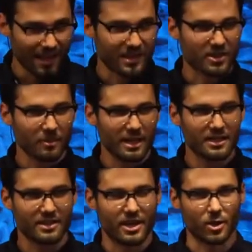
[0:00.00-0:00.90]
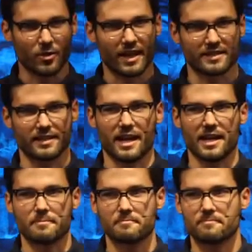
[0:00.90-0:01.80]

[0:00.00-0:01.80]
And somebody needs to hear that today.